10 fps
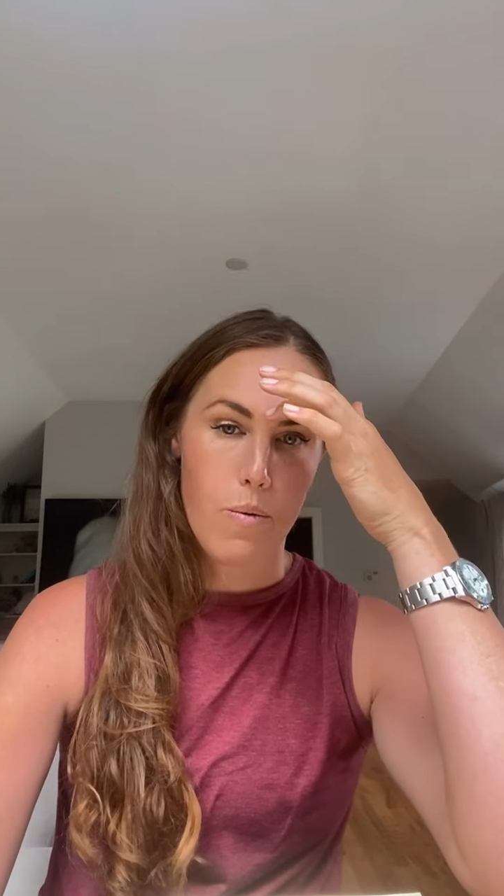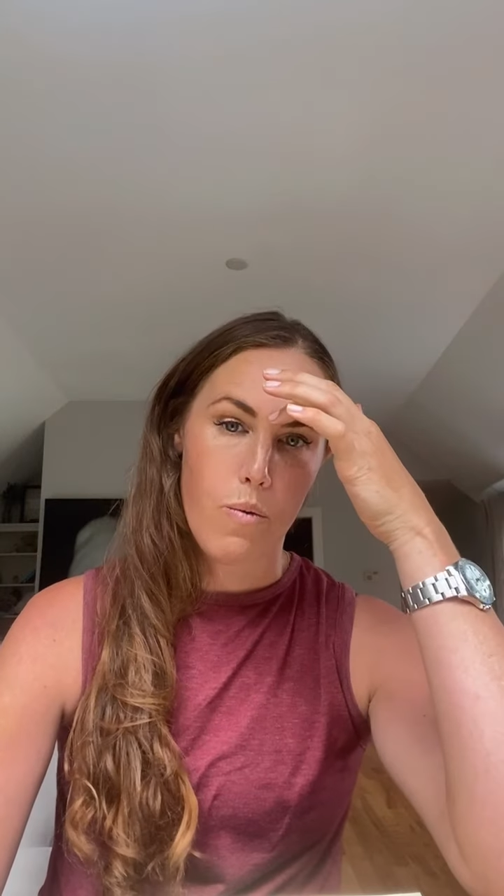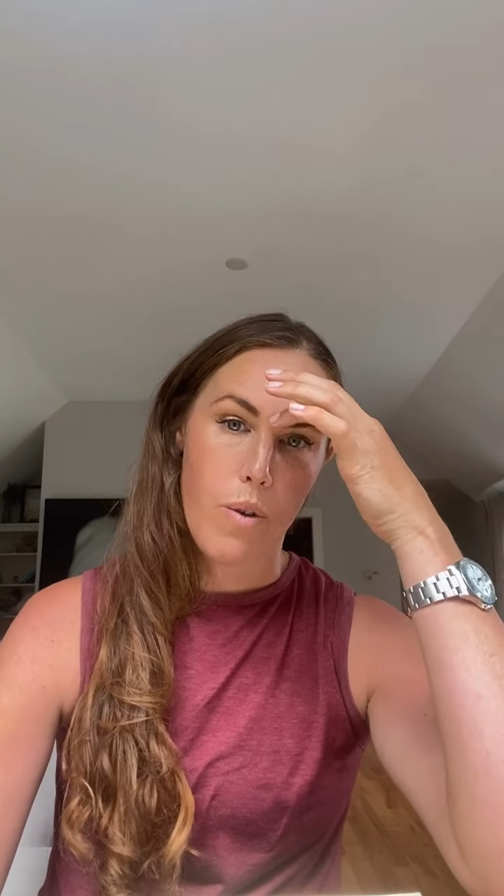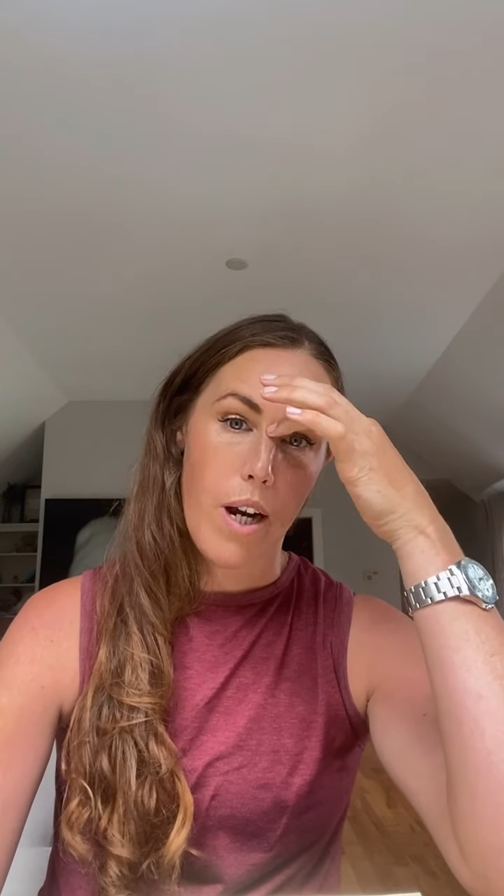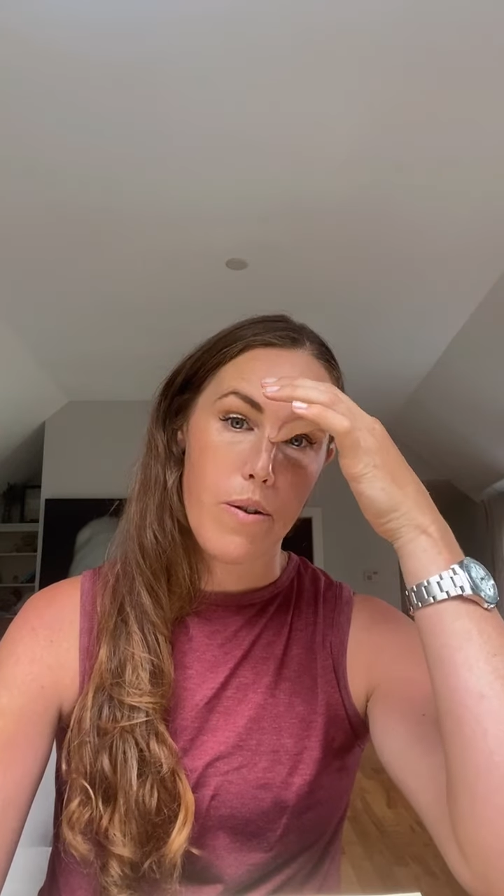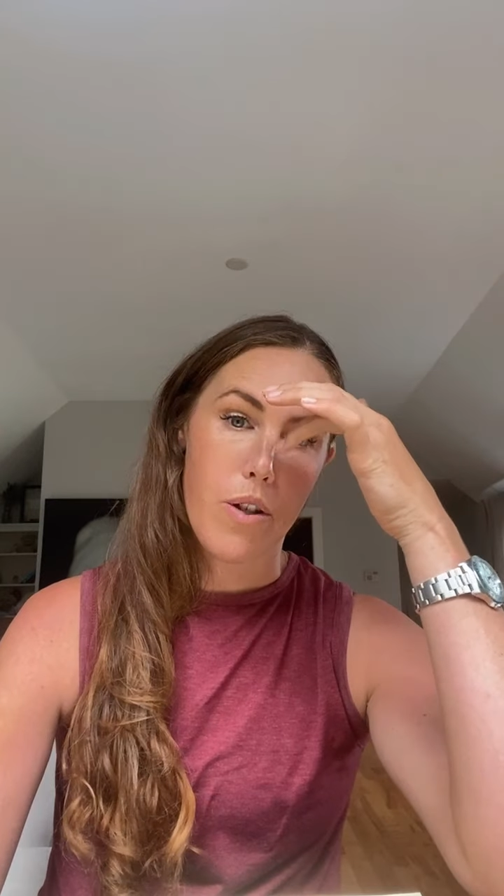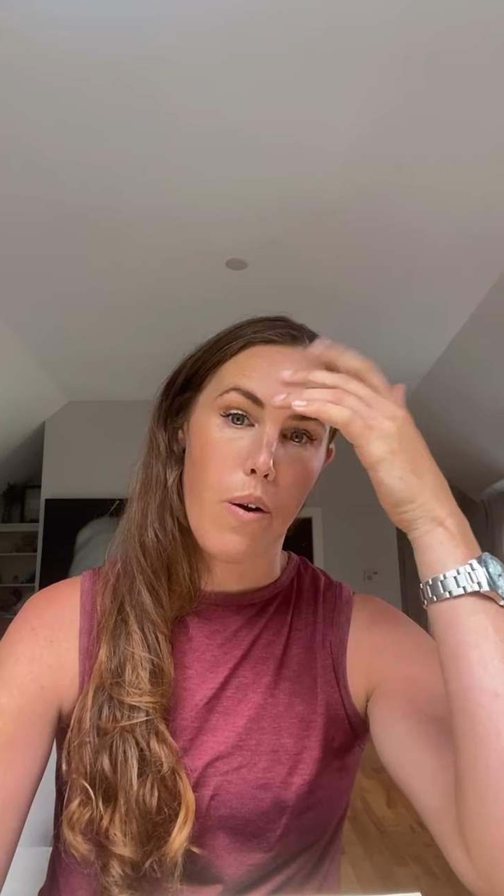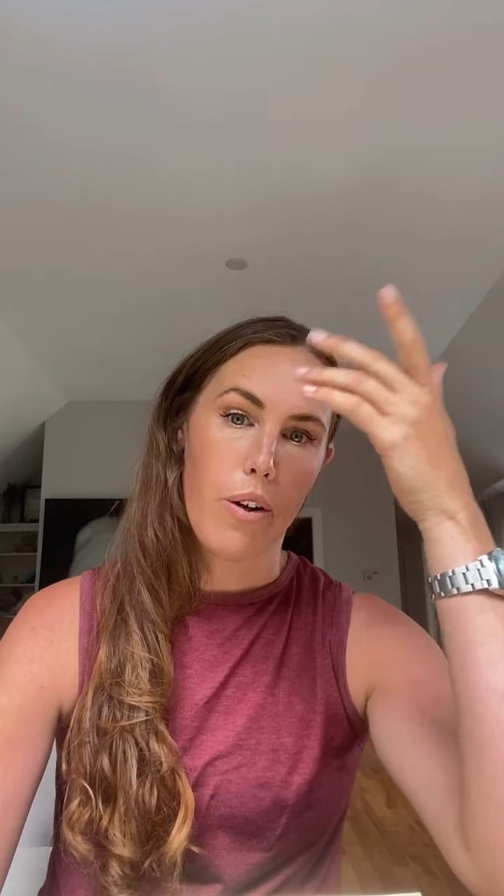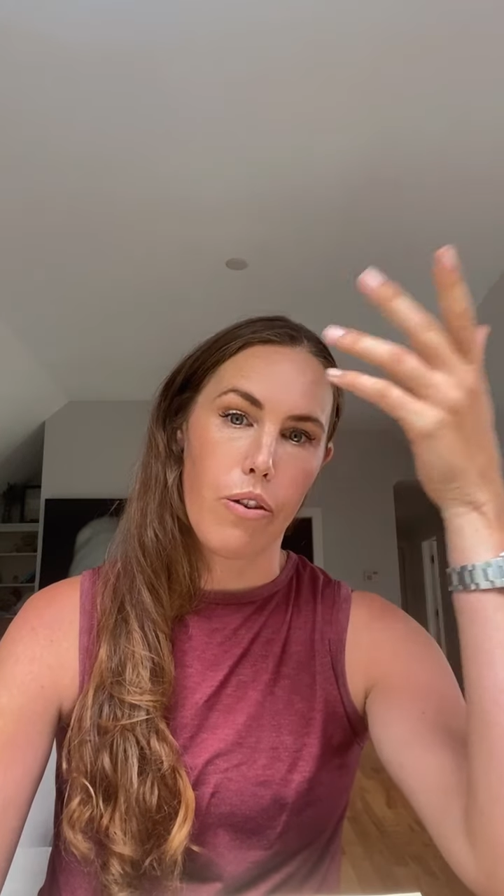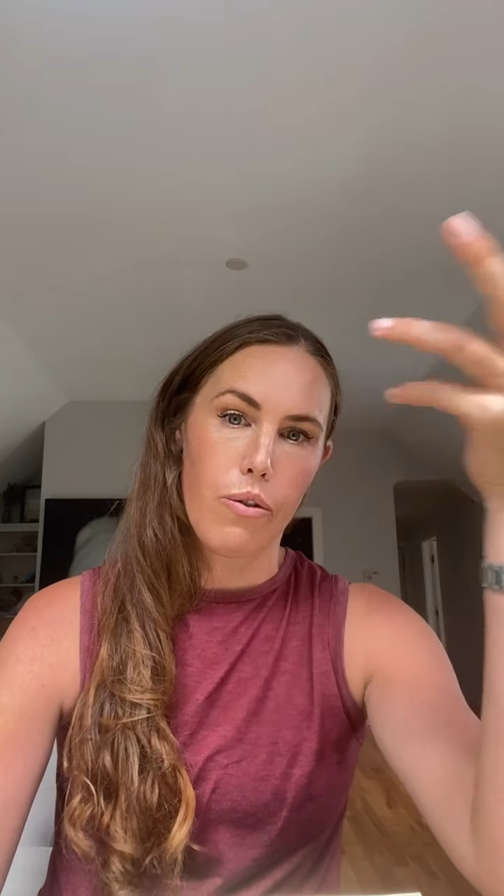when I was
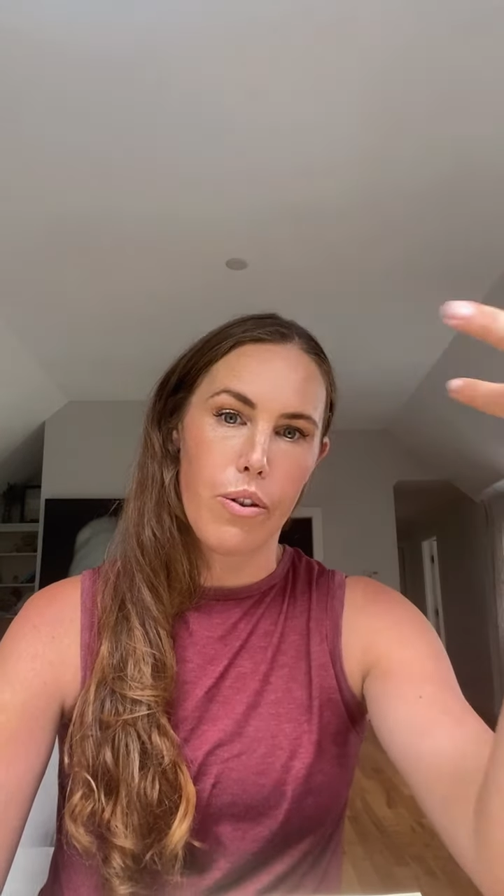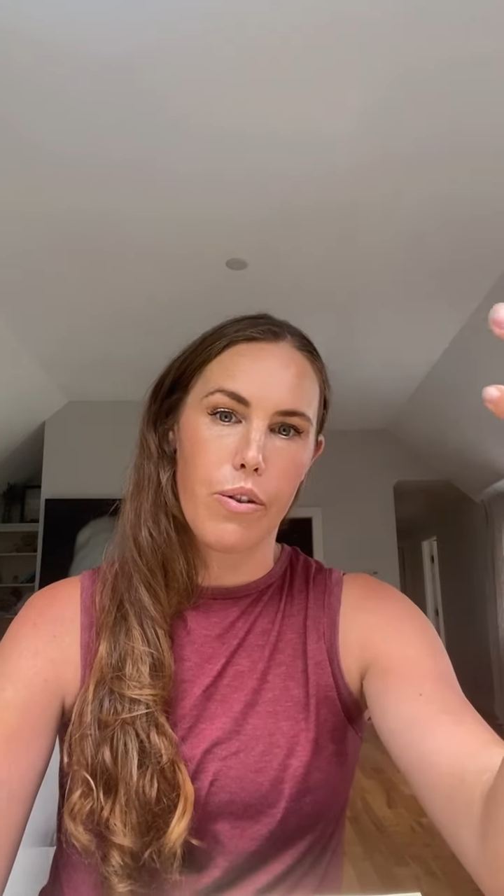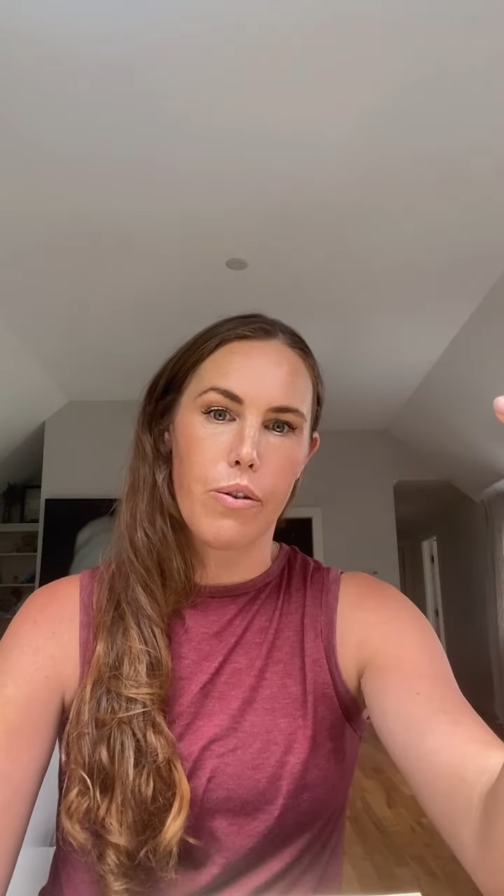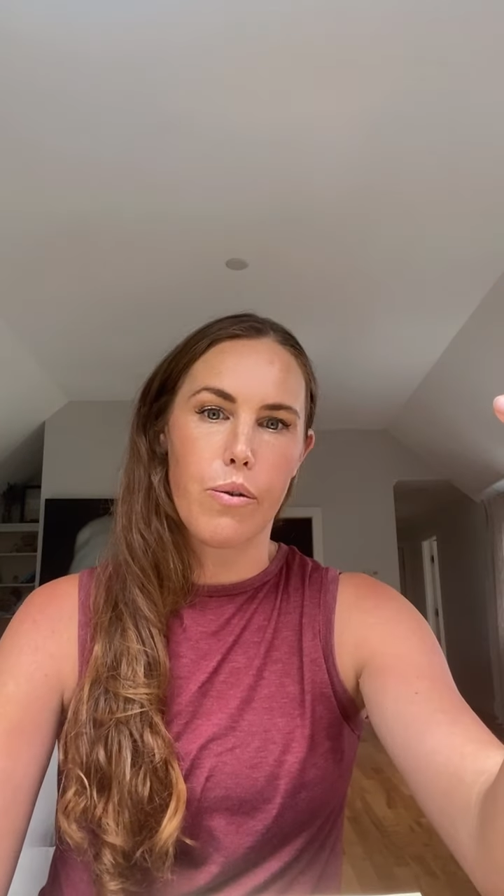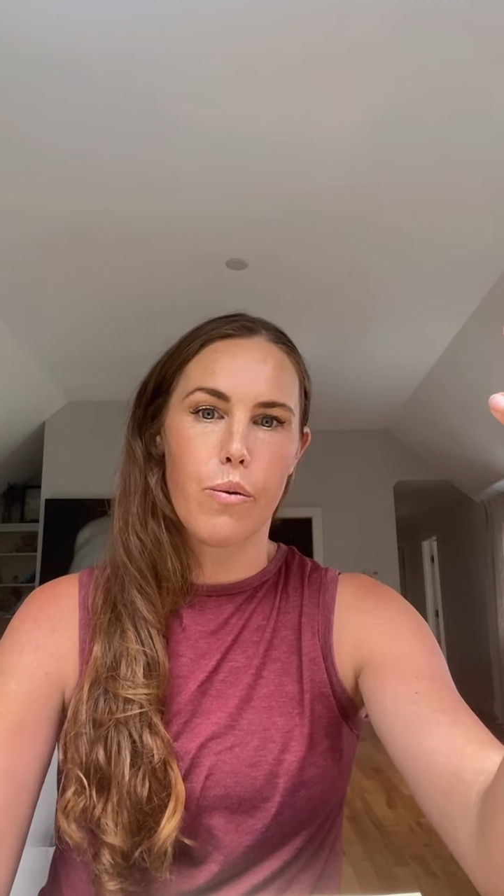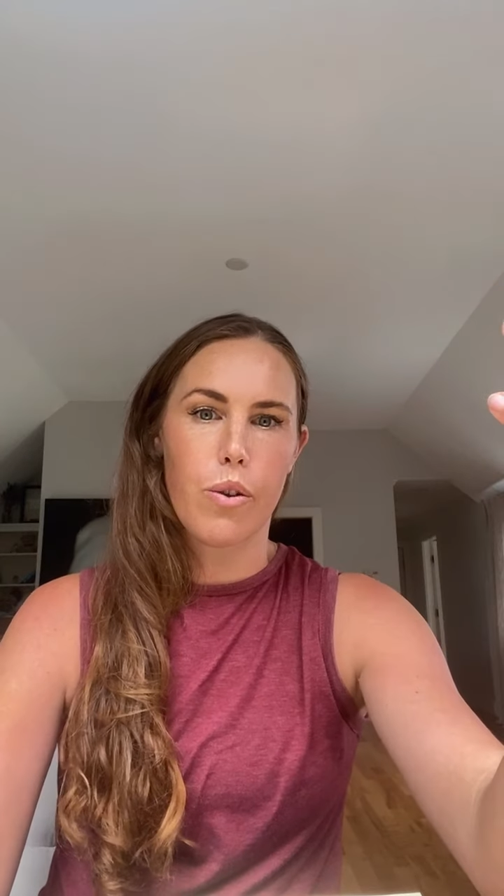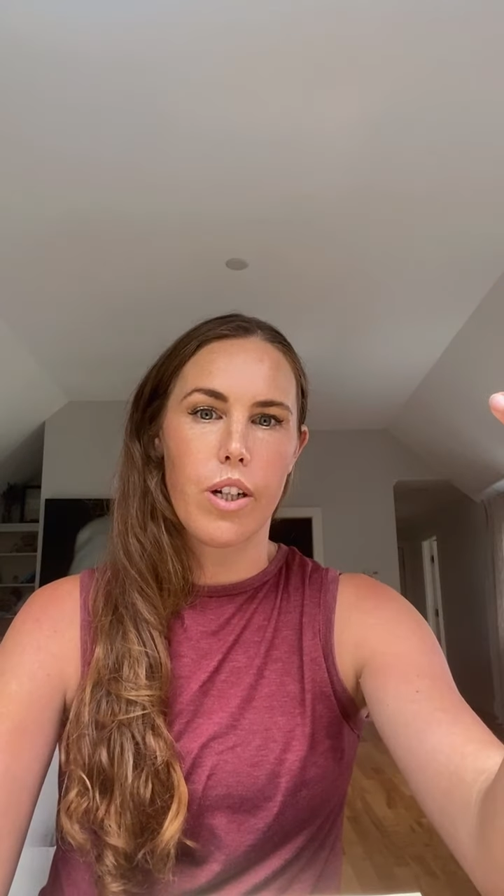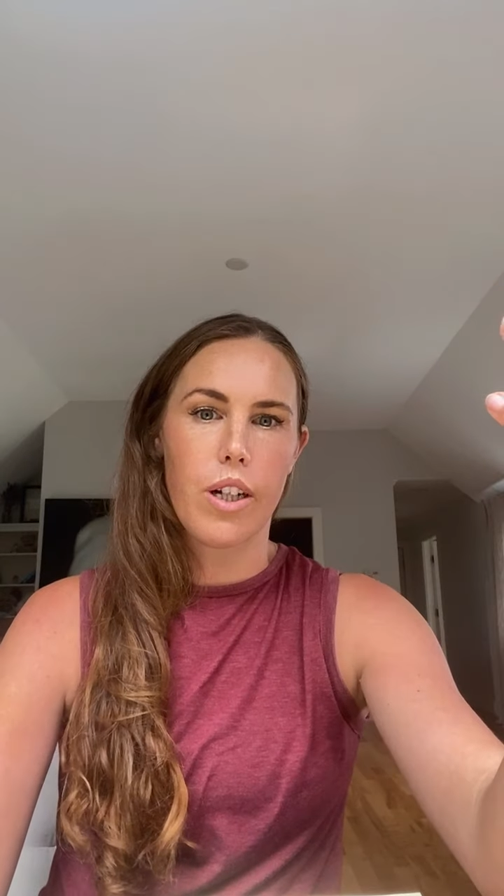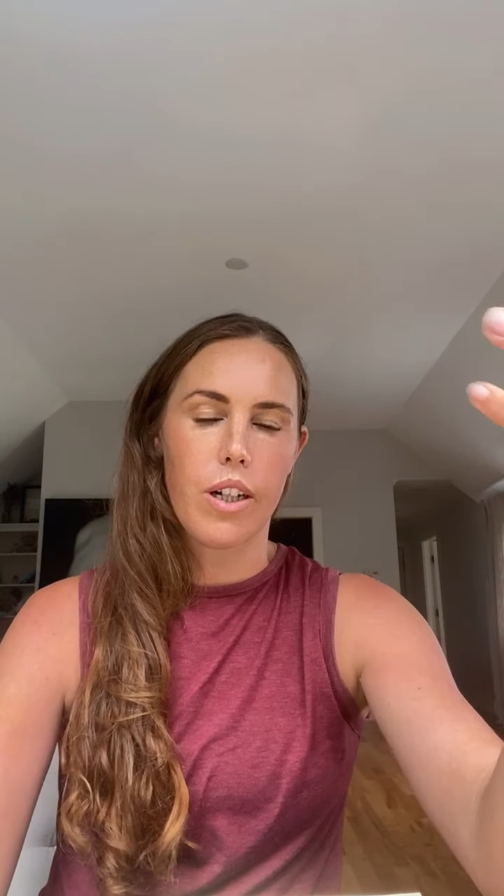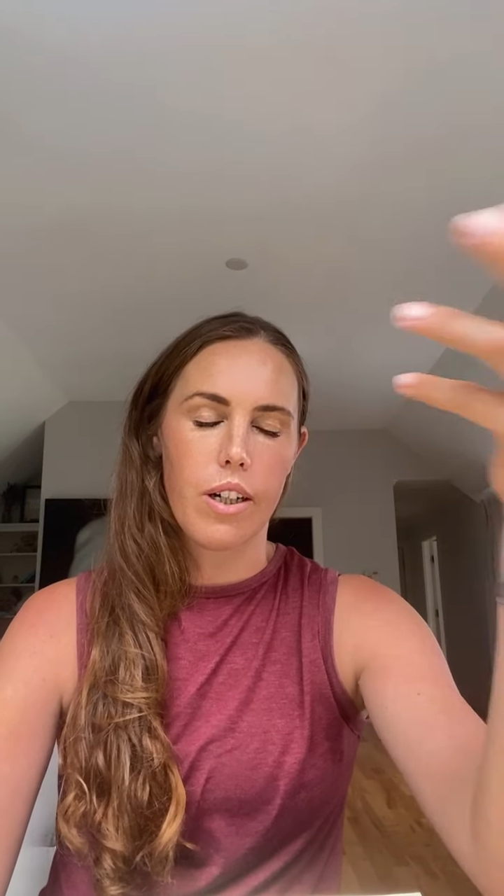going through
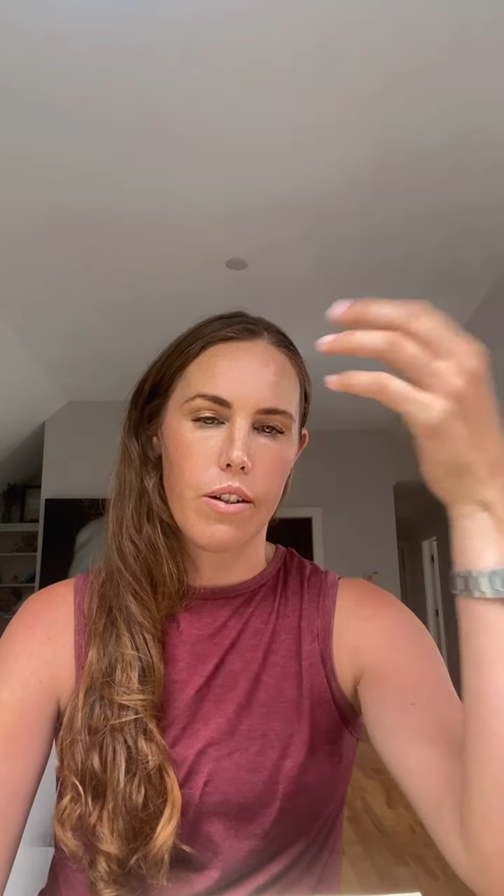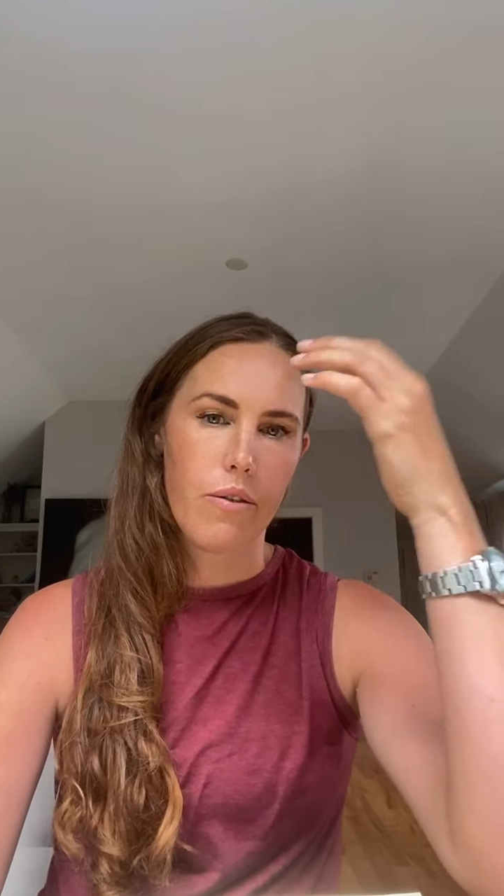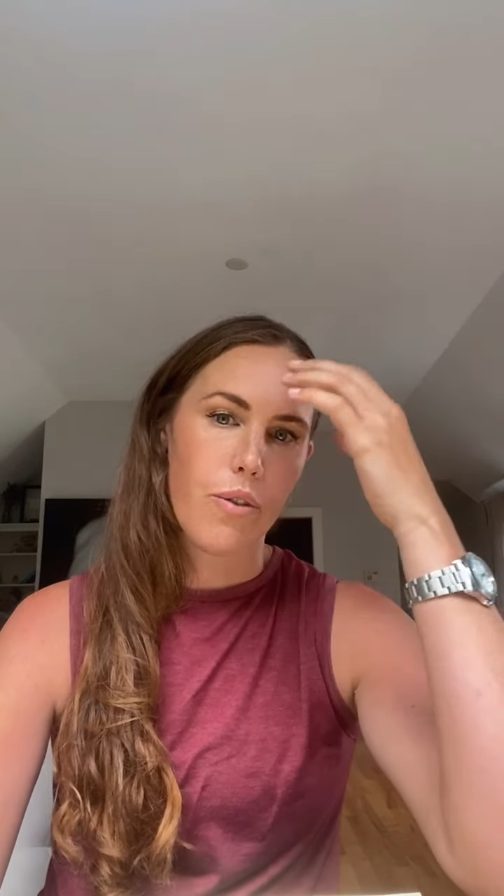the